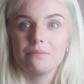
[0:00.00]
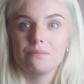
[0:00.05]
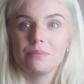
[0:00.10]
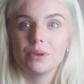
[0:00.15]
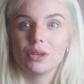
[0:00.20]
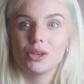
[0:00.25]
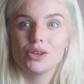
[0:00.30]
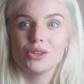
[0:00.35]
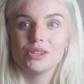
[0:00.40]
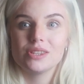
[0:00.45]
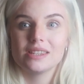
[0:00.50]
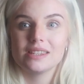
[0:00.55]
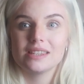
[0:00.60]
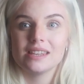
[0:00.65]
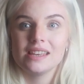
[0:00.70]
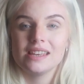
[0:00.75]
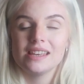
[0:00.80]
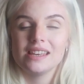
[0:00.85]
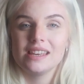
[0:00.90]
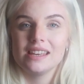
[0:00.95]
because
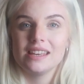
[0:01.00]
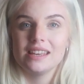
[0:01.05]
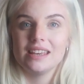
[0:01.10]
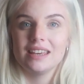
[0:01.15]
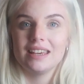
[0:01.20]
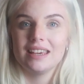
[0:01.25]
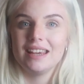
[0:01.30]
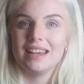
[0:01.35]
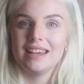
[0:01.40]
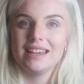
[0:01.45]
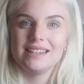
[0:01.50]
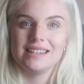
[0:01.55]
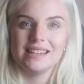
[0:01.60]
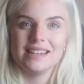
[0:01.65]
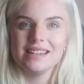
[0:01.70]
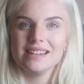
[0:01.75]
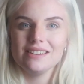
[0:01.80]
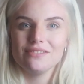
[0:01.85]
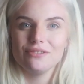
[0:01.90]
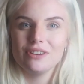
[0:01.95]
he
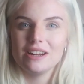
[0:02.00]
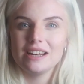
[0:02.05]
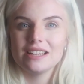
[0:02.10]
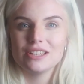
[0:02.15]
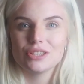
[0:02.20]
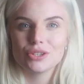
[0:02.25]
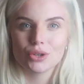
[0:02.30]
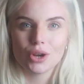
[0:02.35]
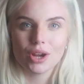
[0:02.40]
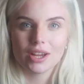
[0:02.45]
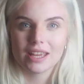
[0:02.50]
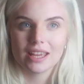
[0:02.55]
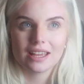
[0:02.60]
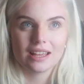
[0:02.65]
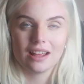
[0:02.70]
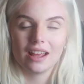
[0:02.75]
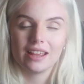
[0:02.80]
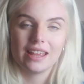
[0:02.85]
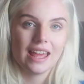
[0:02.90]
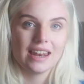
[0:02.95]
didn't really
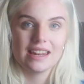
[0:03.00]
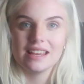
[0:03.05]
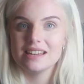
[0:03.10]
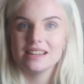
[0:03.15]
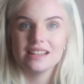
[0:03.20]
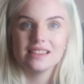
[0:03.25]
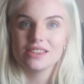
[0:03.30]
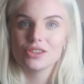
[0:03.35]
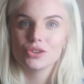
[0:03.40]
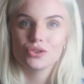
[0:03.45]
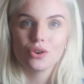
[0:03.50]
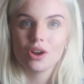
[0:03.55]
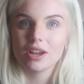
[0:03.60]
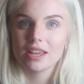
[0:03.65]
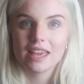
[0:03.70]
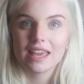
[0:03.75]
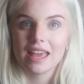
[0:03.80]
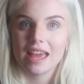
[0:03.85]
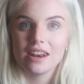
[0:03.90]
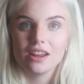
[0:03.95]
strike again. He didn't
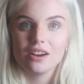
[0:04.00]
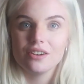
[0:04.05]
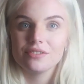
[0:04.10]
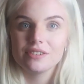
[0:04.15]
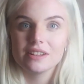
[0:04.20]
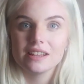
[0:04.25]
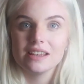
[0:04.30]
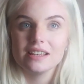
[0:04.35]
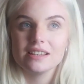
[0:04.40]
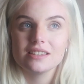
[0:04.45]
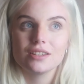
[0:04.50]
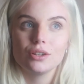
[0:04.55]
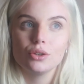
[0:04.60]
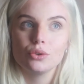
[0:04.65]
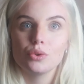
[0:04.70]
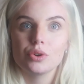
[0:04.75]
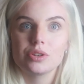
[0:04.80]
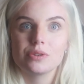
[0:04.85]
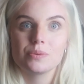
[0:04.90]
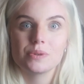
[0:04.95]
strike again after this.
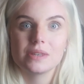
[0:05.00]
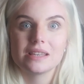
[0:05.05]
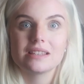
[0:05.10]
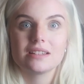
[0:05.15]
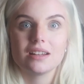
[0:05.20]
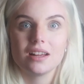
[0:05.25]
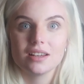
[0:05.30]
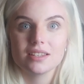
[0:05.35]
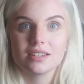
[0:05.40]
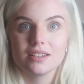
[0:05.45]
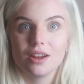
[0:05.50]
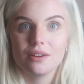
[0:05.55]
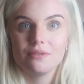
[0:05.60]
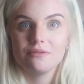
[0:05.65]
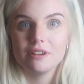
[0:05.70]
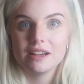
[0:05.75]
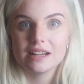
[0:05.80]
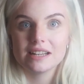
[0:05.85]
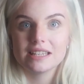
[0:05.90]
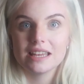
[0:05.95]
Dolores was his last known
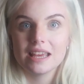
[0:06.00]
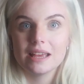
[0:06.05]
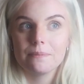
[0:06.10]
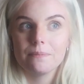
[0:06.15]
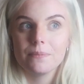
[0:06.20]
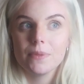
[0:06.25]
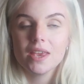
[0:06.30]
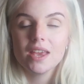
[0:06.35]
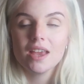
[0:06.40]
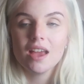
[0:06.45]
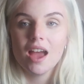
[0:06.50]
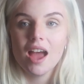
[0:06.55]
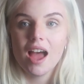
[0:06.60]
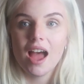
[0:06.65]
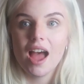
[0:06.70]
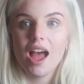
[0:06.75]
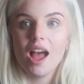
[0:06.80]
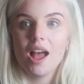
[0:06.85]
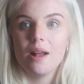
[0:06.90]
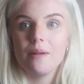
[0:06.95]
victim,
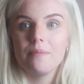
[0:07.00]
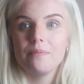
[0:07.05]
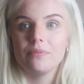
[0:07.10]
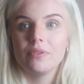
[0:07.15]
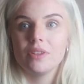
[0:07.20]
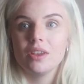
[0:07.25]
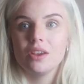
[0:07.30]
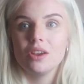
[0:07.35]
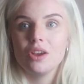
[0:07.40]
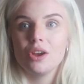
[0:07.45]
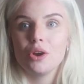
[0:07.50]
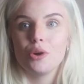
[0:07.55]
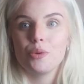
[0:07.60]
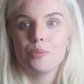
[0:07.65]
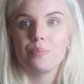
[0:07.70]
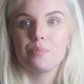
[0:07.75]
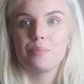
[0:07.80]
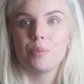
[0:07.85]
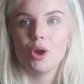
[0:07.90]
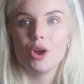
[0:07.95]

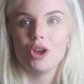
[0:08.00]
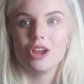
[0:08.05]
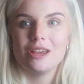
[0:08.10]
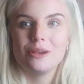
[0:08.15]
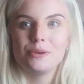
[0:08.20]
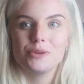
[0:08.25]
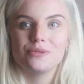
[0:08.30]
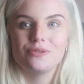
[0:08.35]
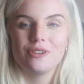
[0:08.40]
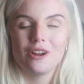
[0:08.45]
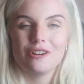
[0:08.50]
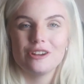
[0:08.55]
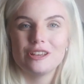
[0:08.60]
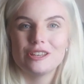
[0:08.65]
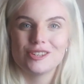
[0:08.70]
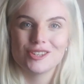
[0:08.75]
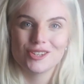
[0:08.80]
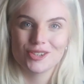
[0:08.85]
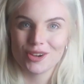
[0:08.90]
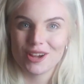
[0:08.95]
but he was very
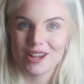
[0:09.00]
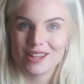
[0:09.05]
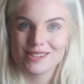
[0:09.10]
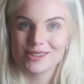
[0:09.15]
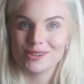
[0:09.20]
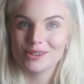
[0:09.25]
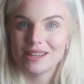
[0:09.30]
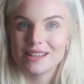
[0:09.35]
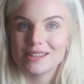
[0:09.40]
strict on